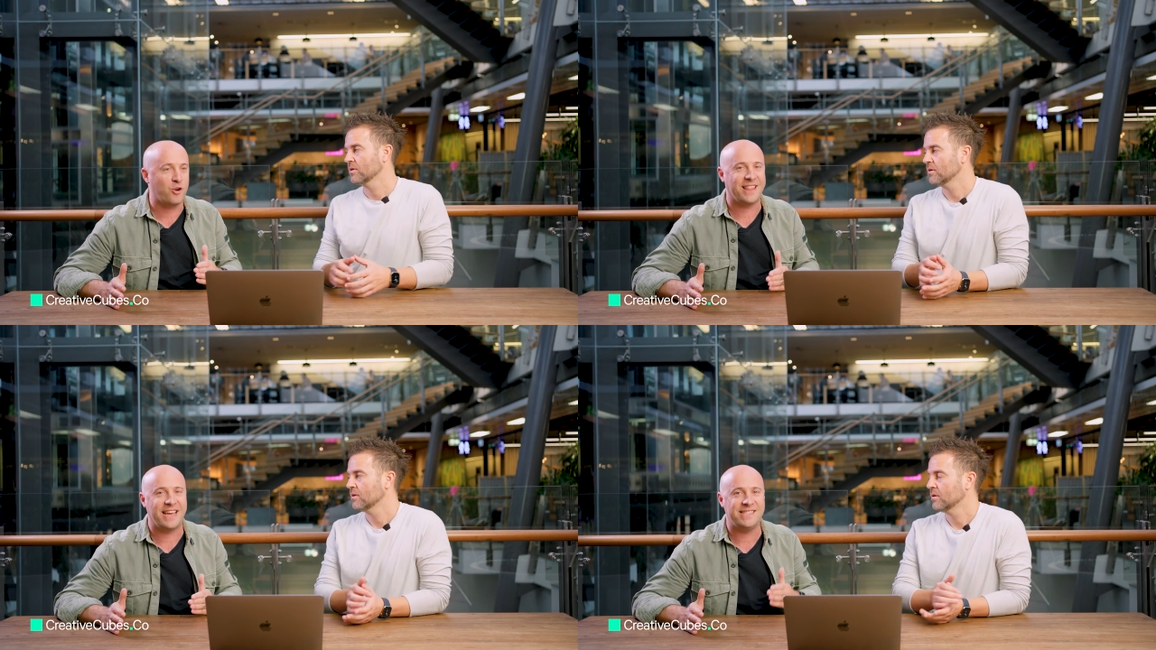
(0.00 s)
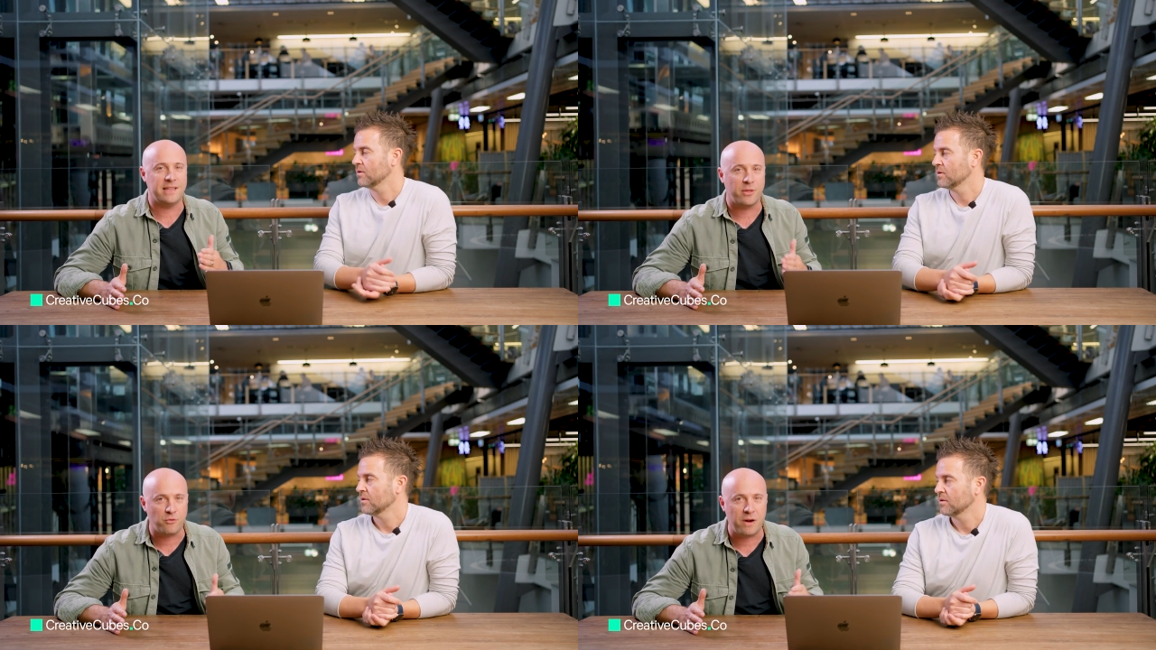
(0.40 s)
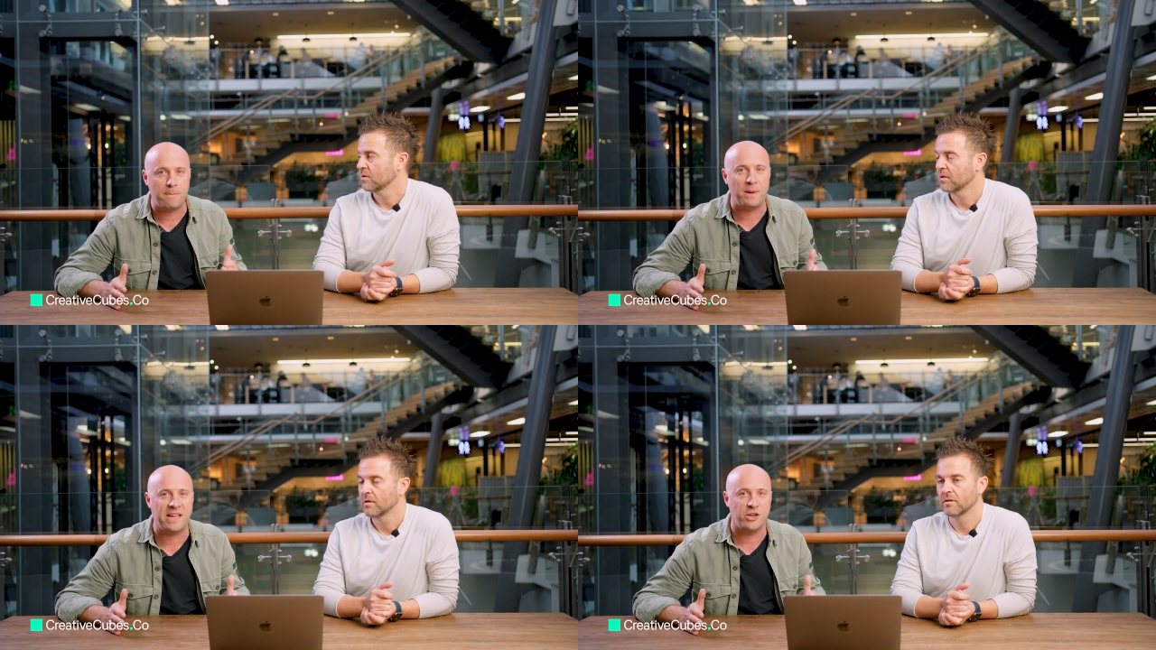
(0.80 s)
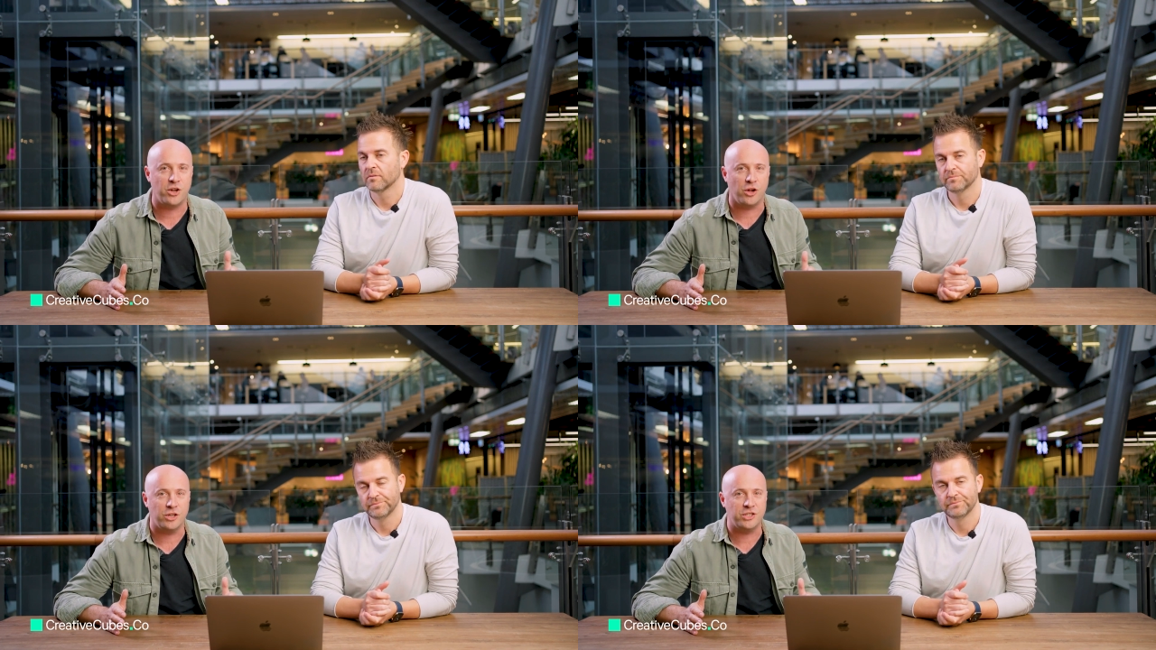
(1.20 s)
Speaker 1: for a lazy $3 billion,
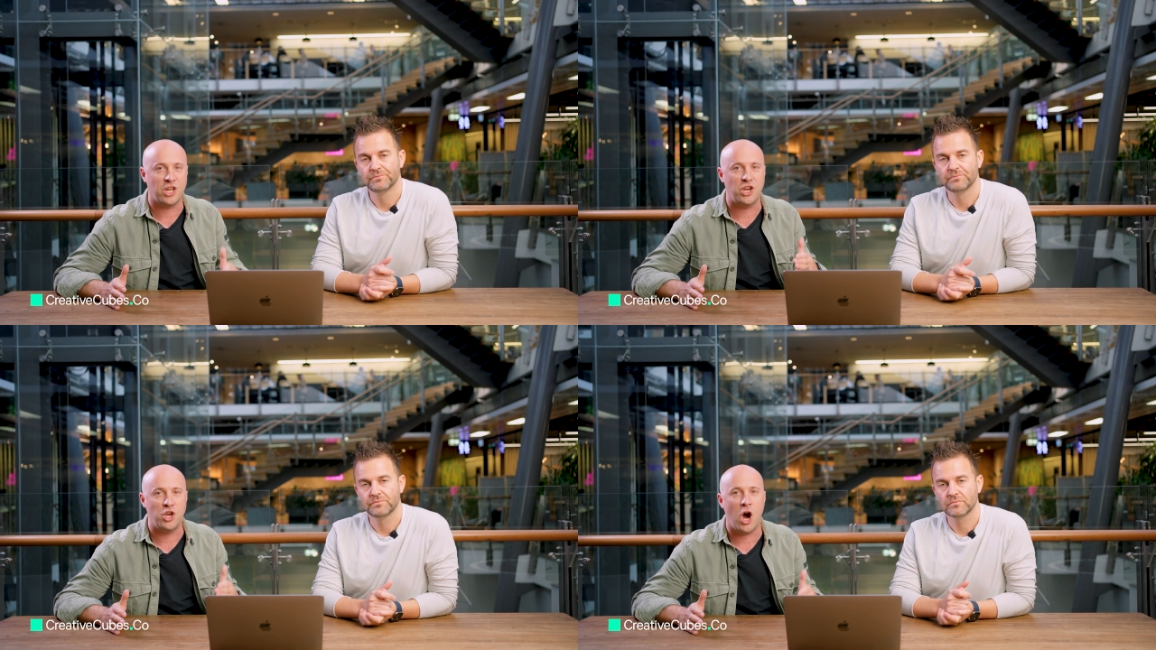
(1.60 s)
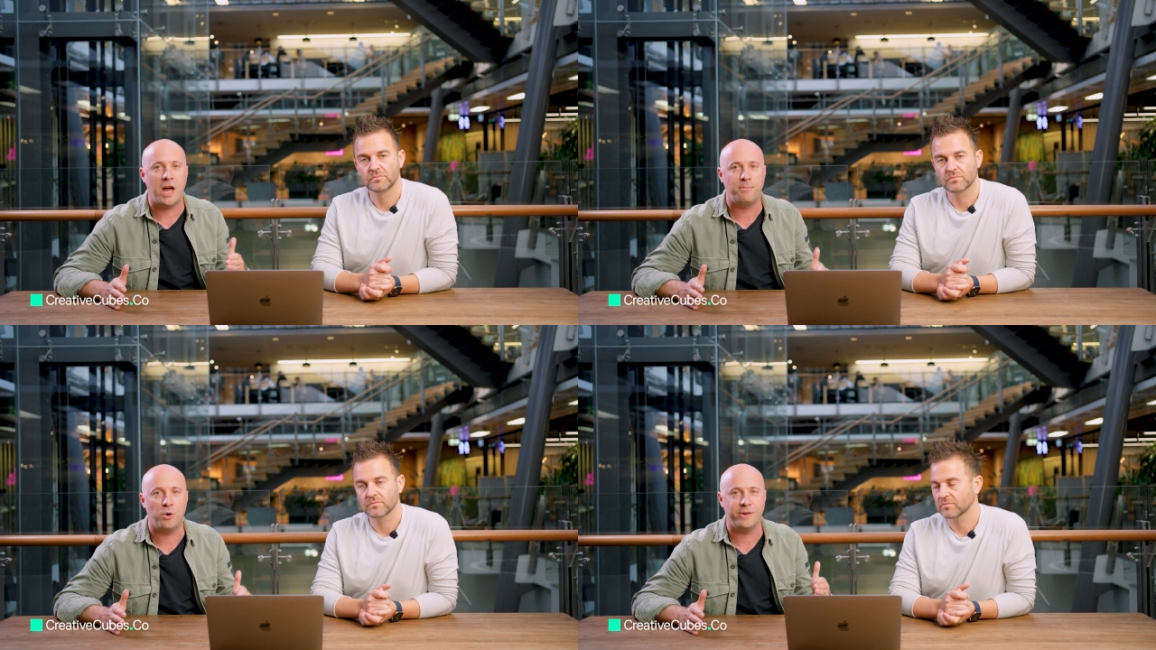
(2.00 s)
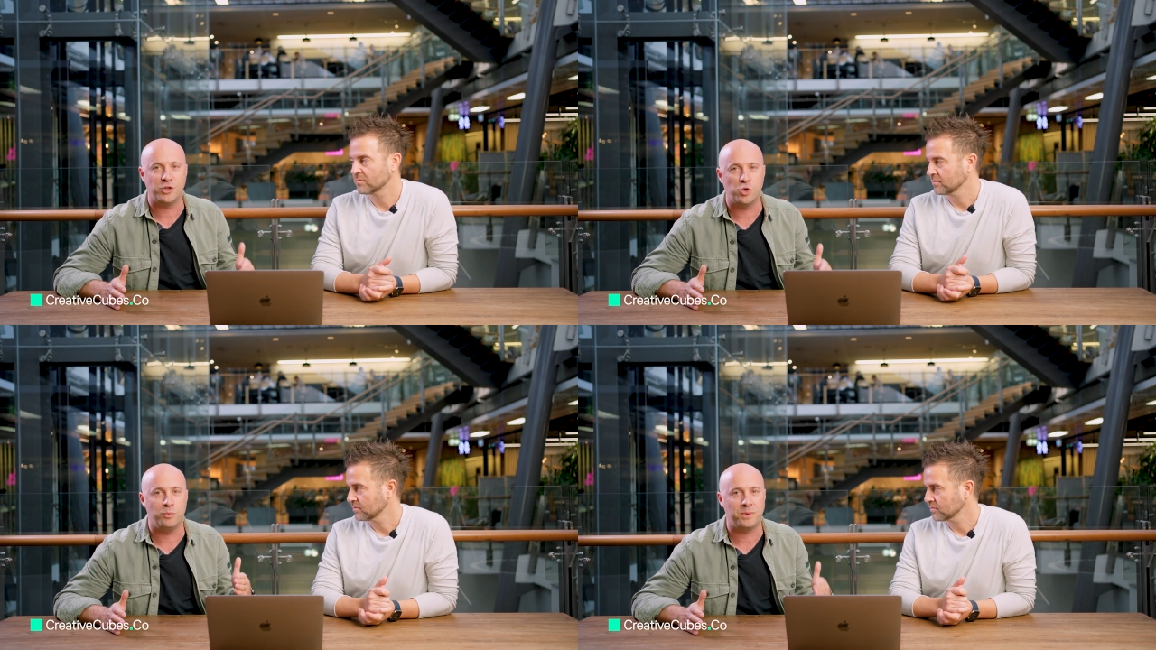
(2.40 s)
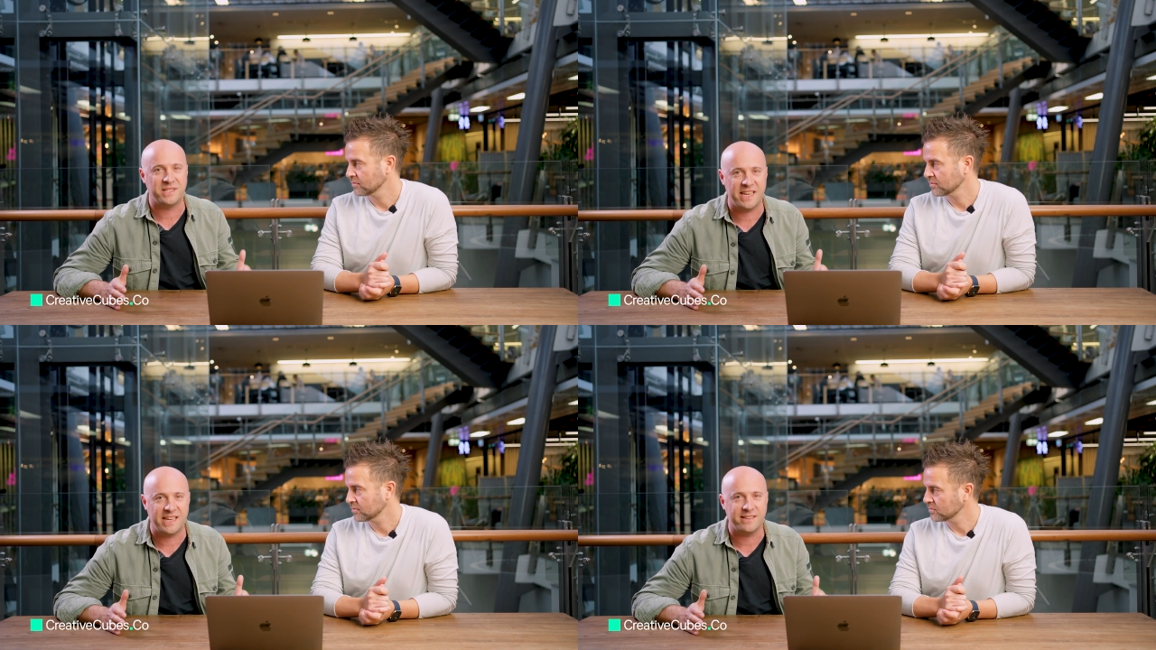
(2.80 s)

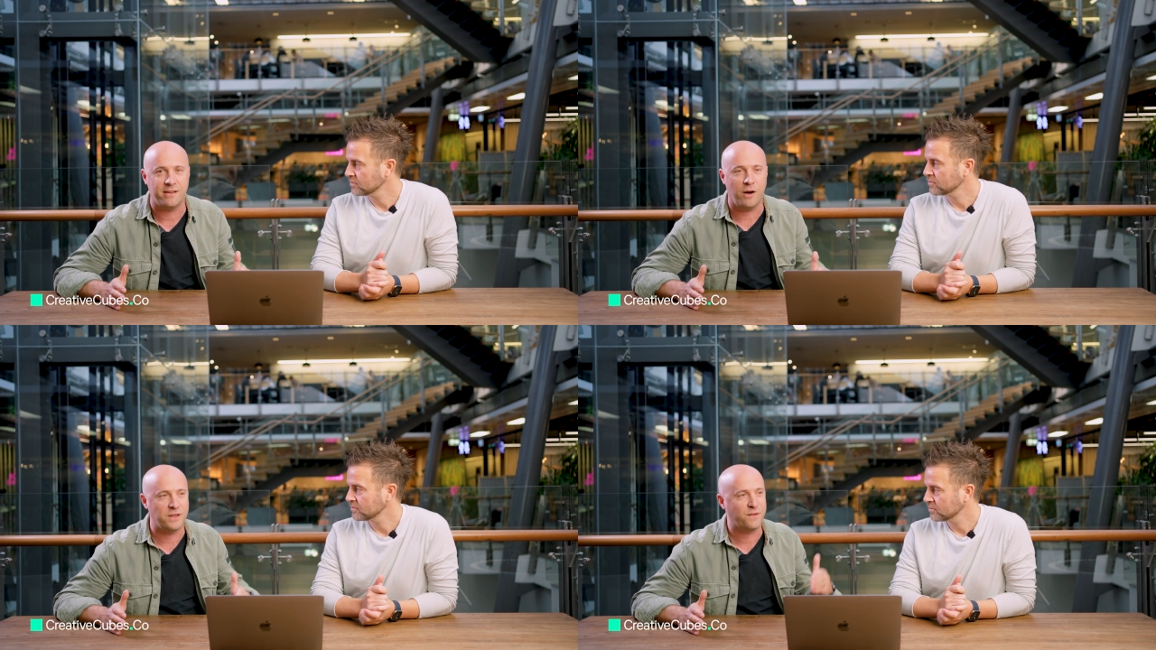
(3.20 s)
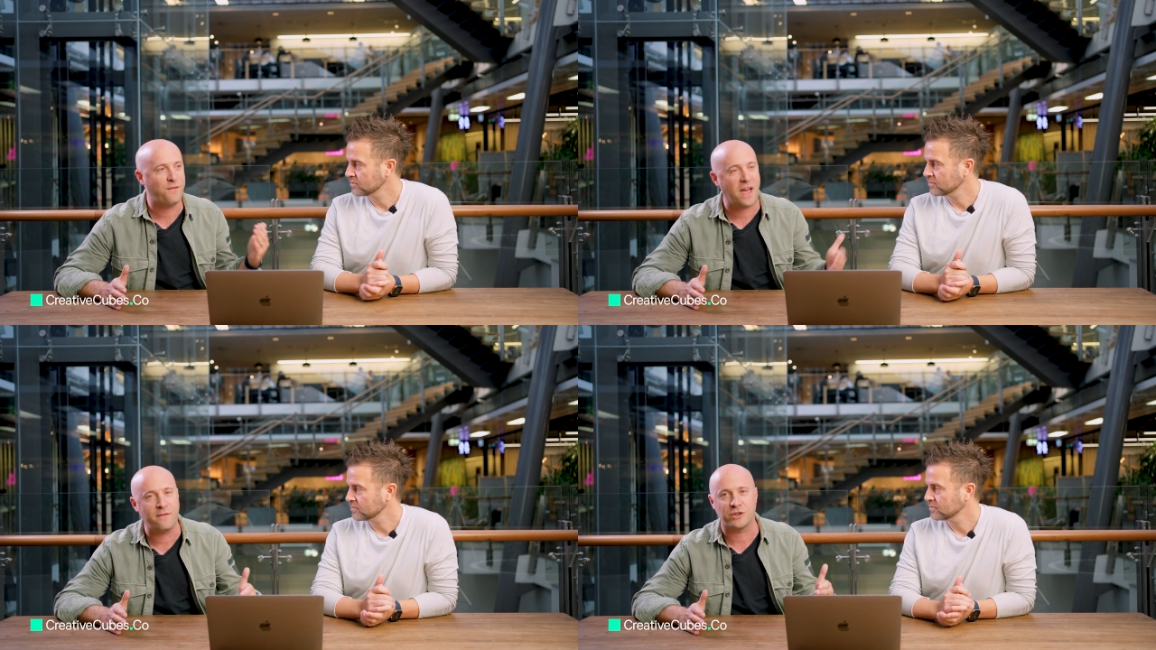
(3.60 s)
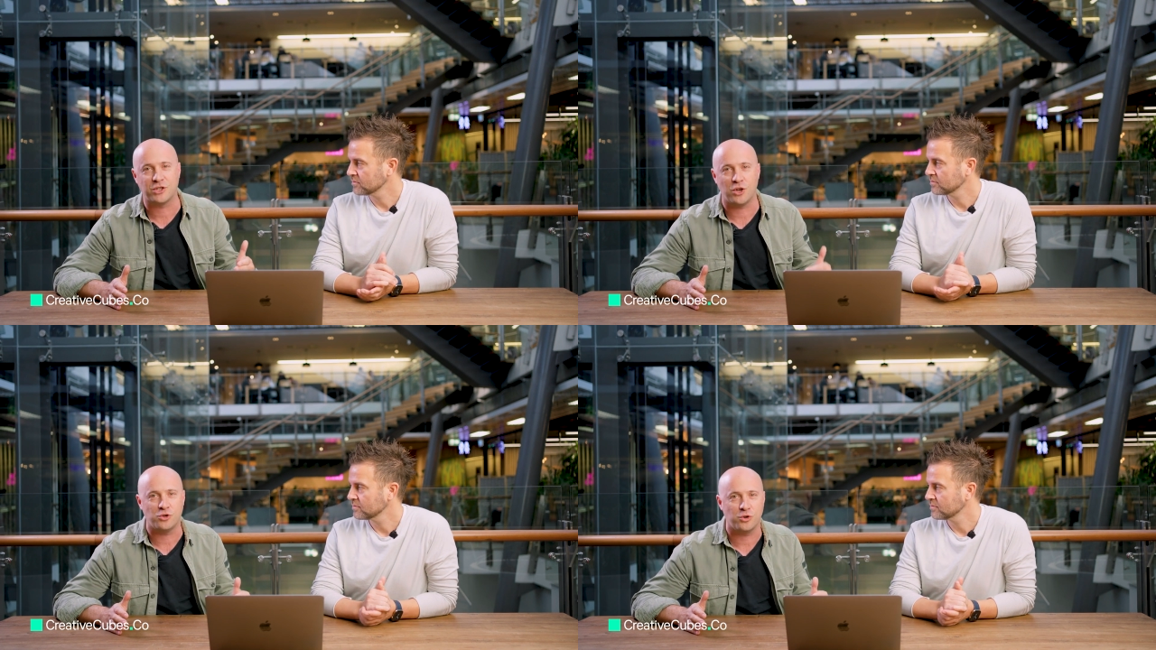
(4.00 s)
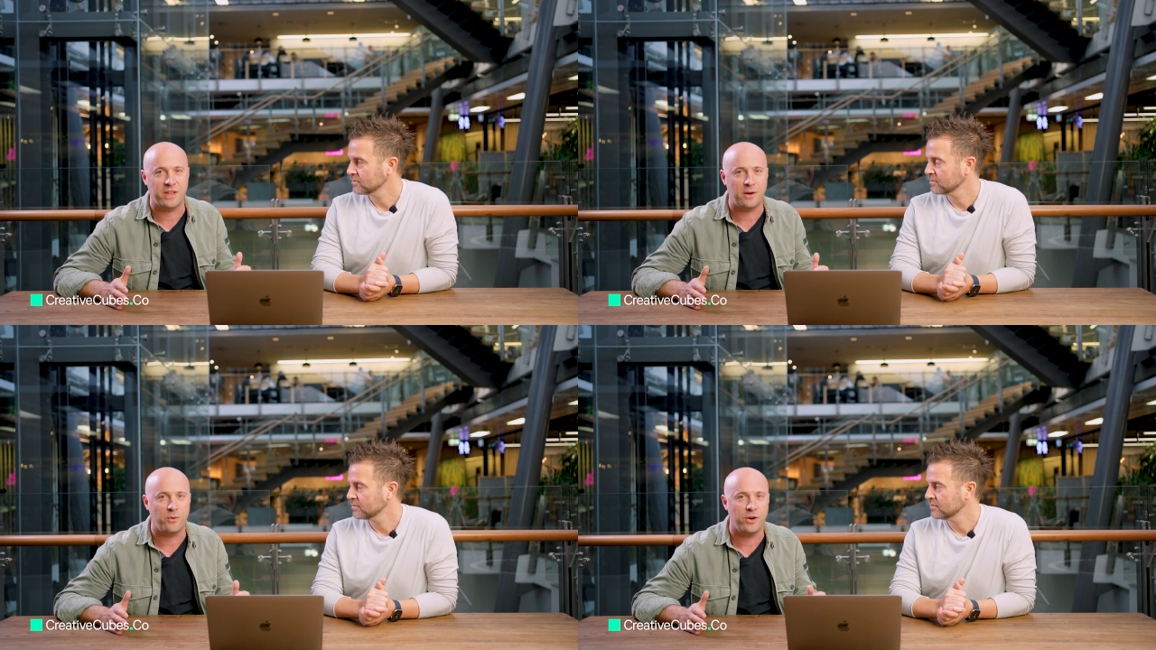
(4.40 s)
9.2% of his favorite social
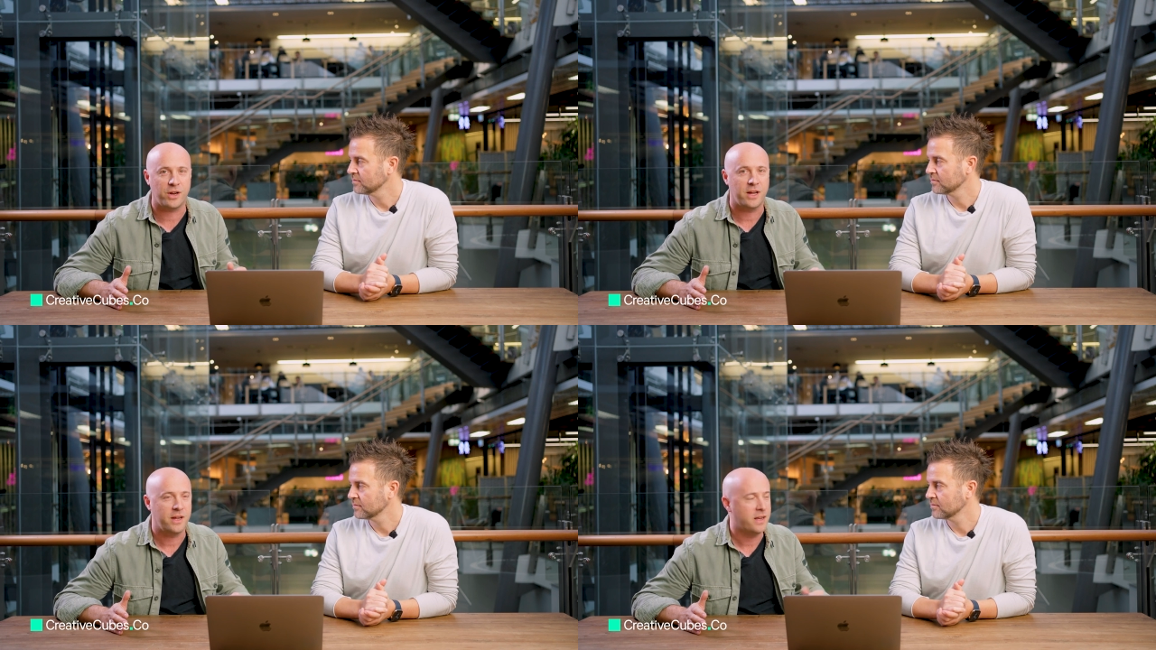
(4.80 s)
network,